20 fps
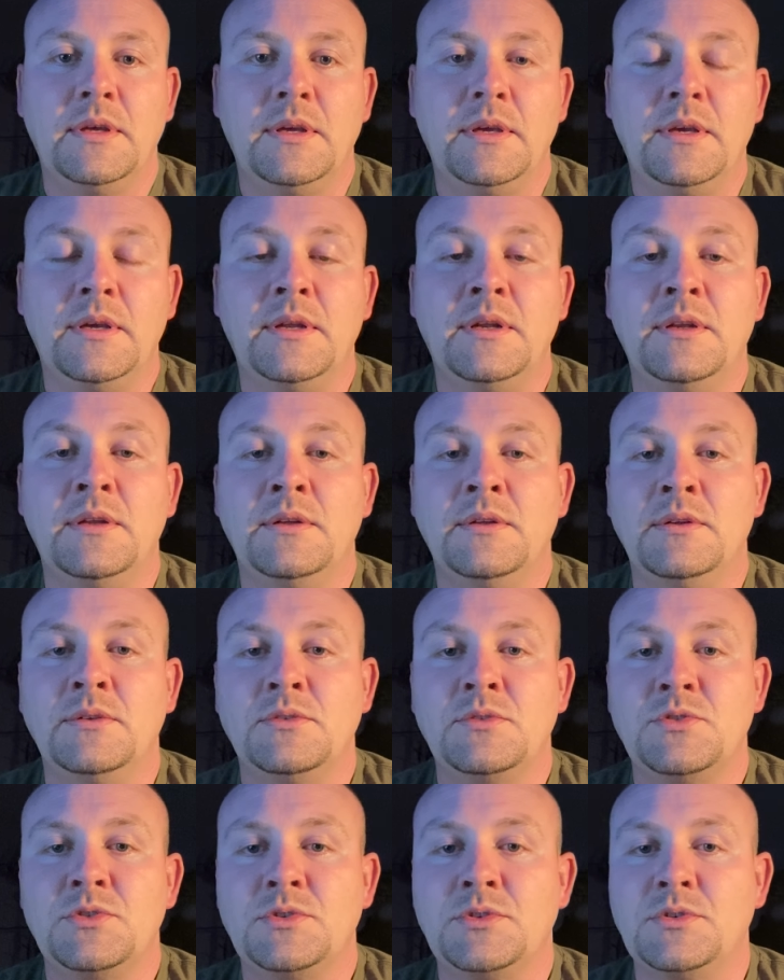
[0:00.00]

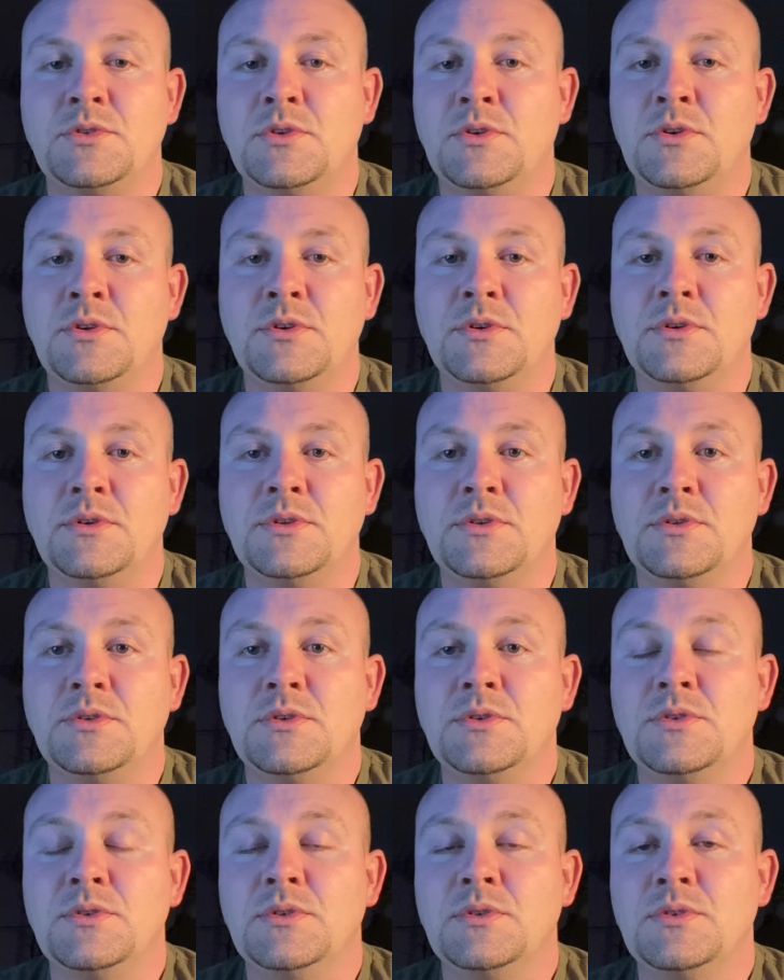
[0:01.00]
And sure,
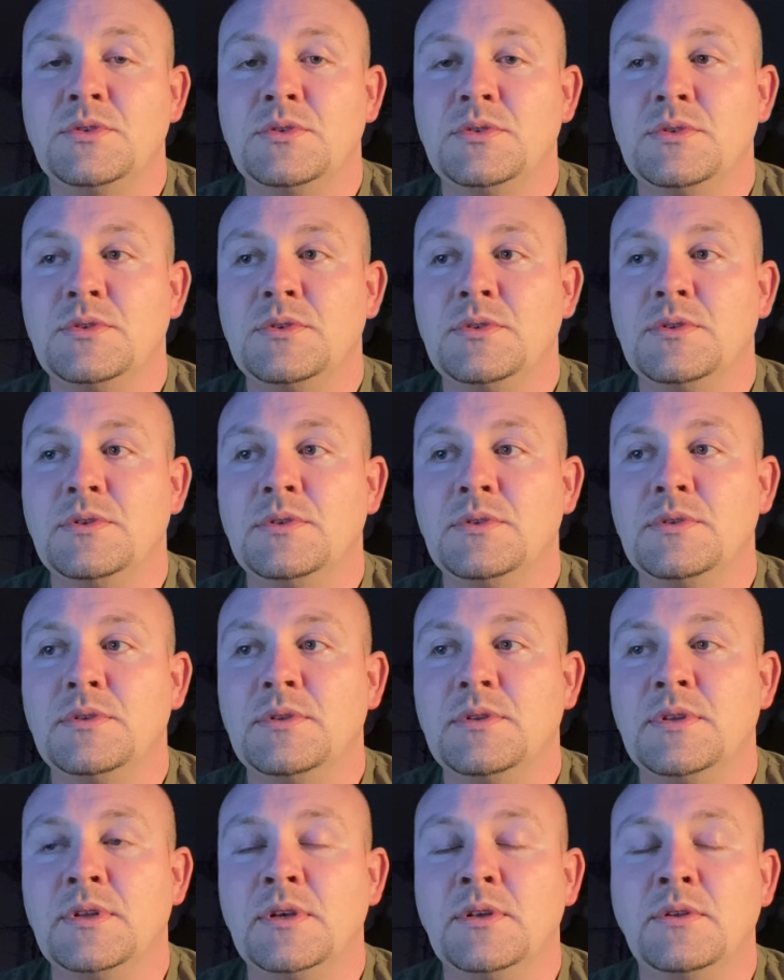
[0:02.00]

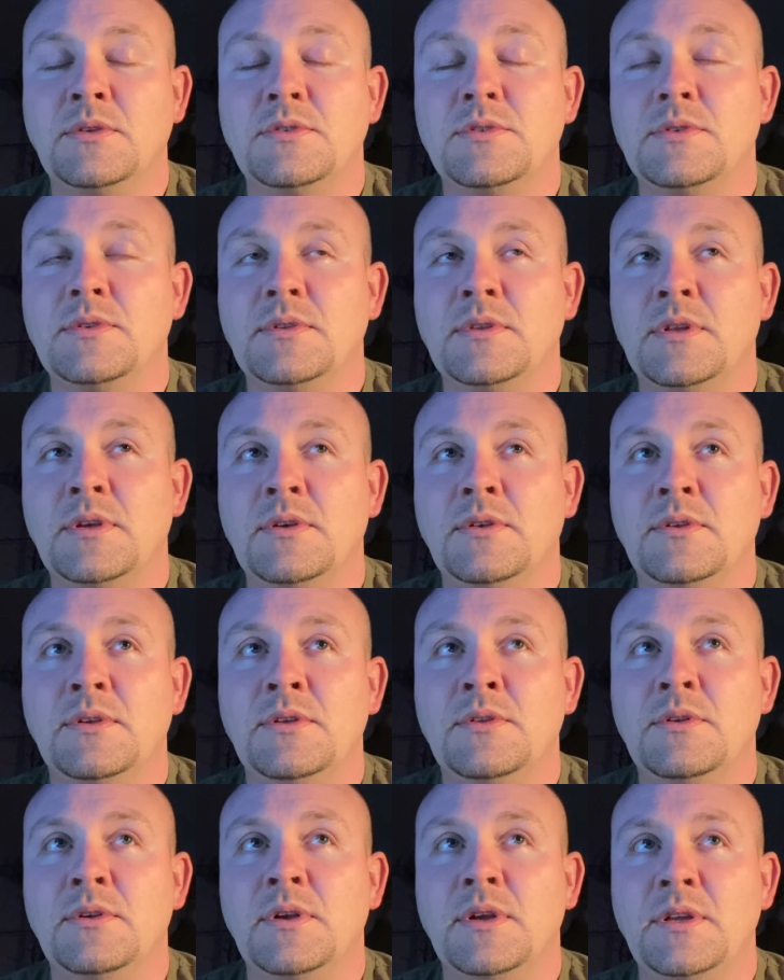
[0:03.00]
they'll
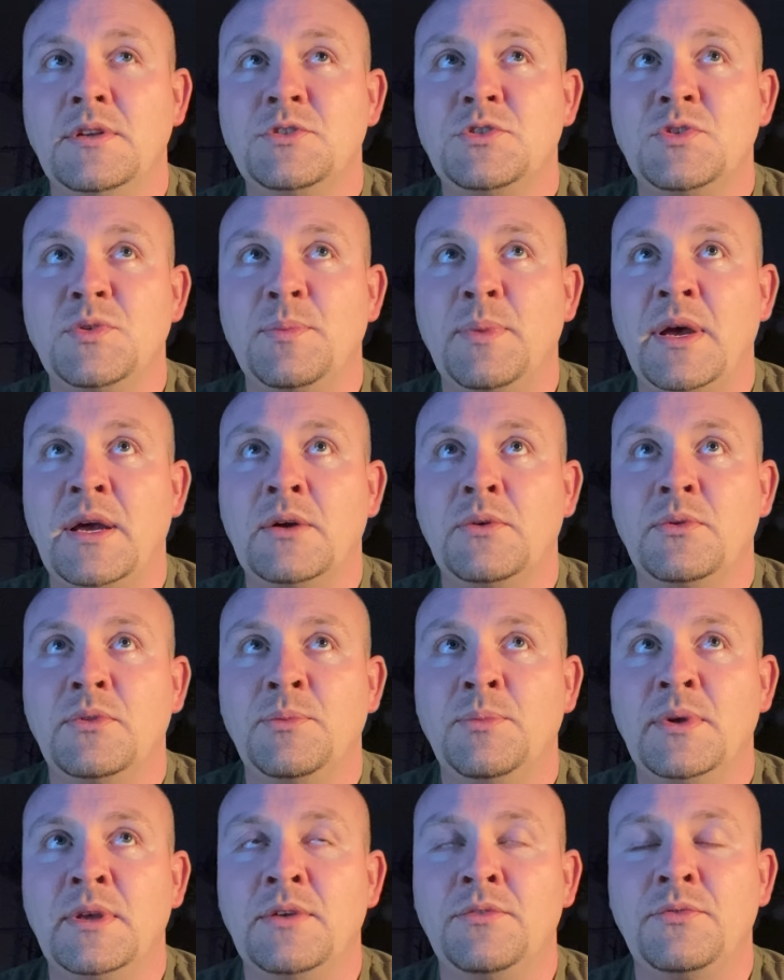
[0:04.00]
either hit you back with a
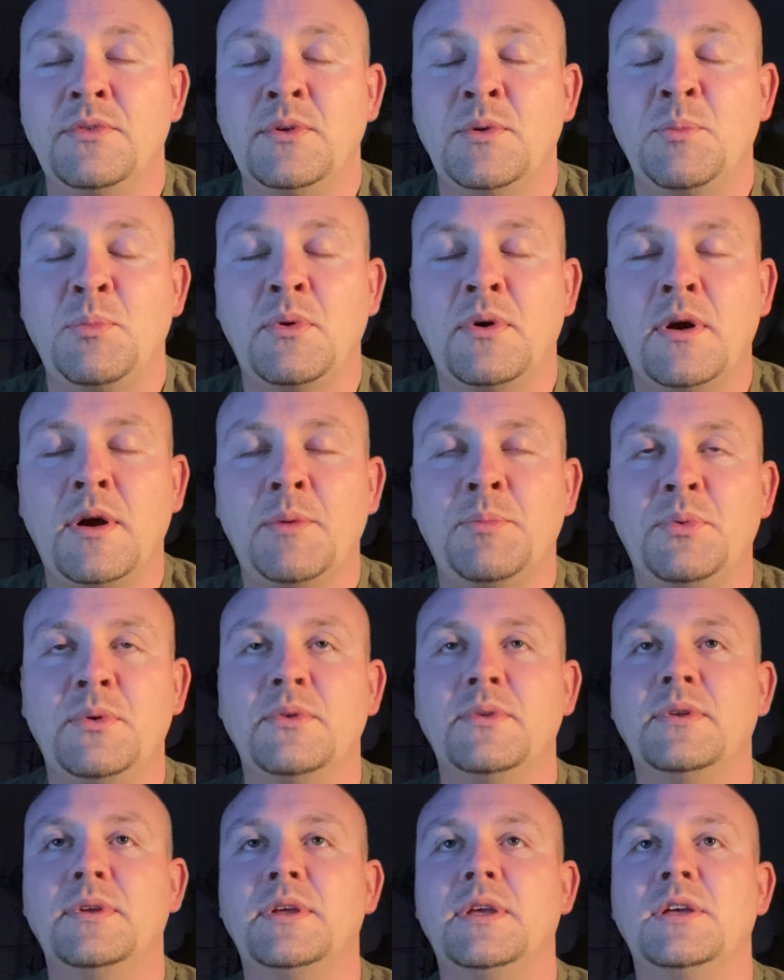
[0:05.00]
B. If they're
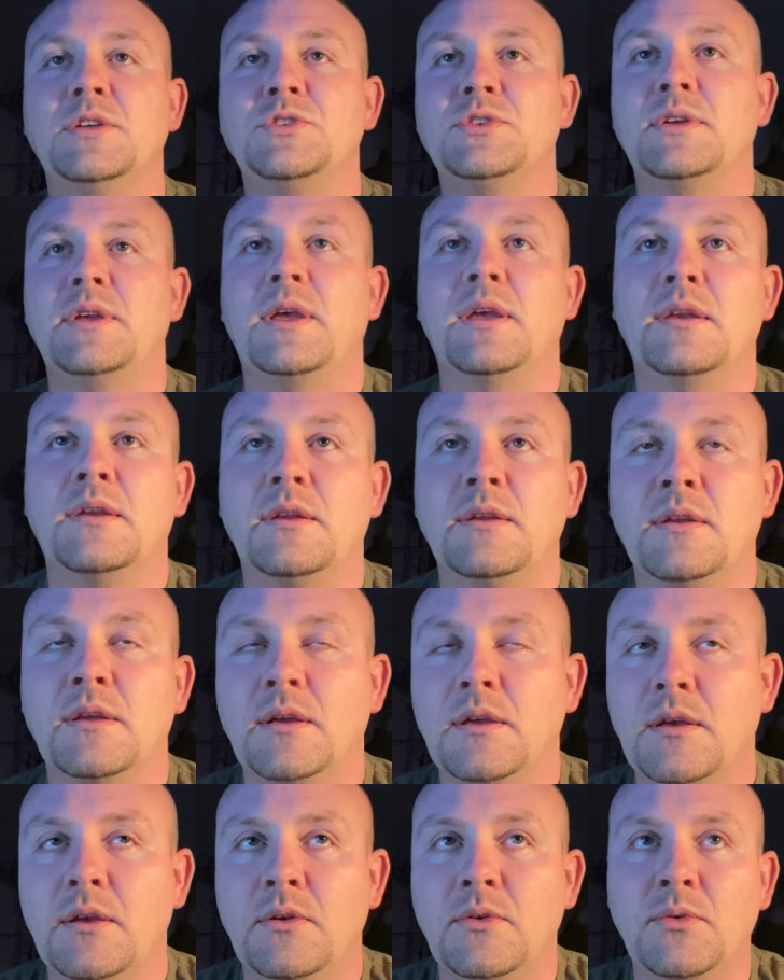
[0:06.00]
properly educated in
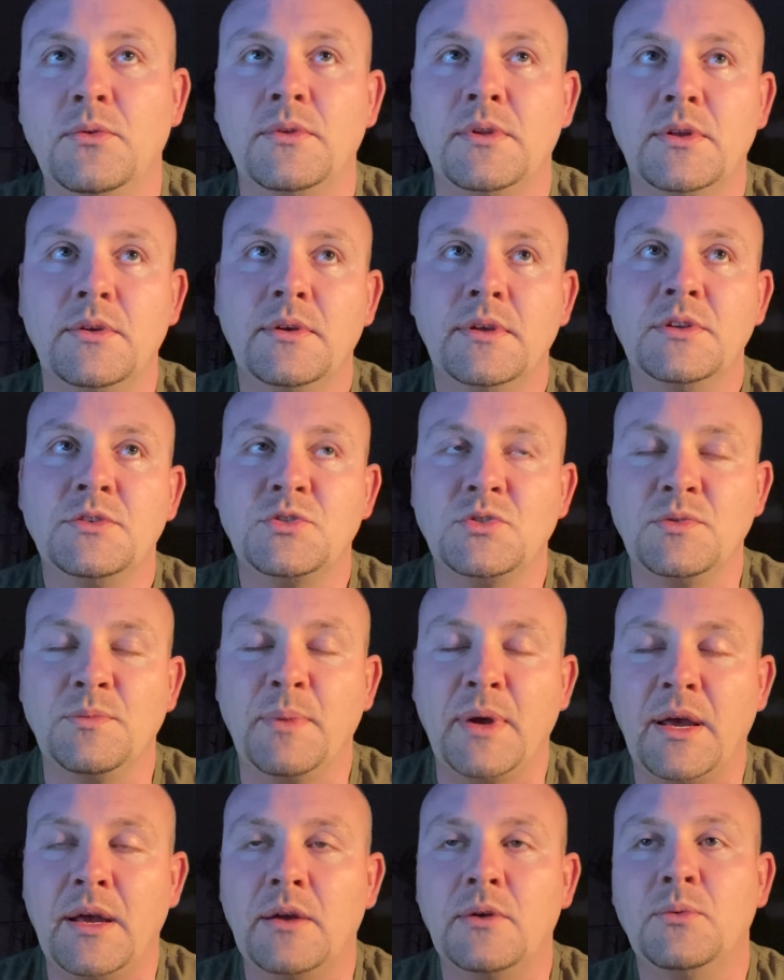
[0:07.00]
code, they'll hit you
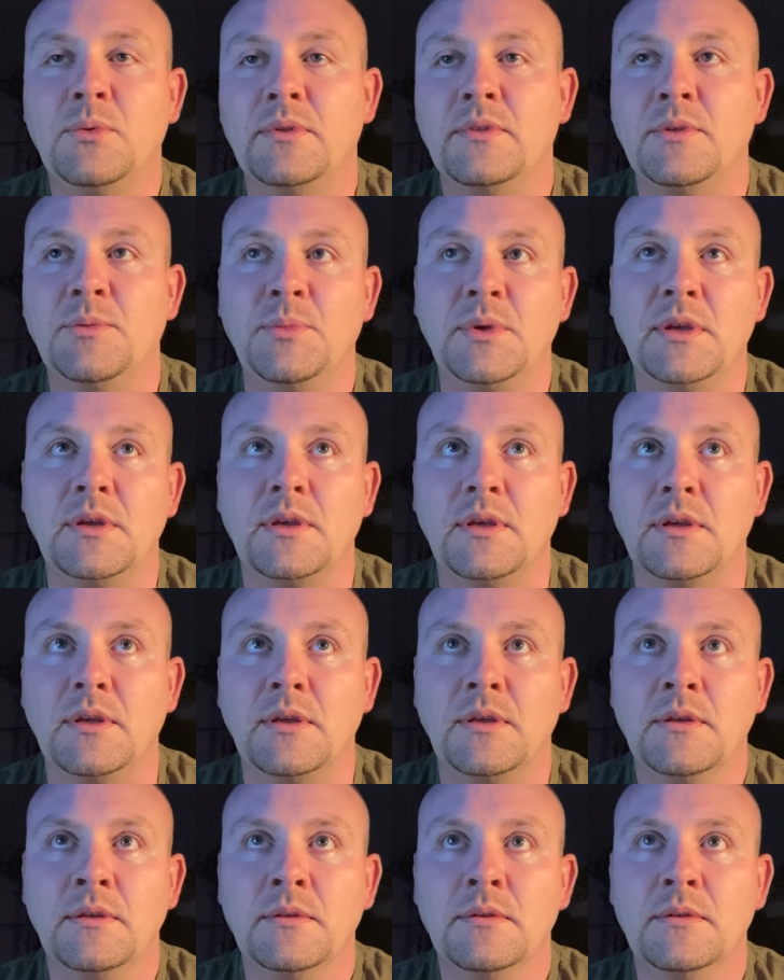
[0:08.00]
back with a BK.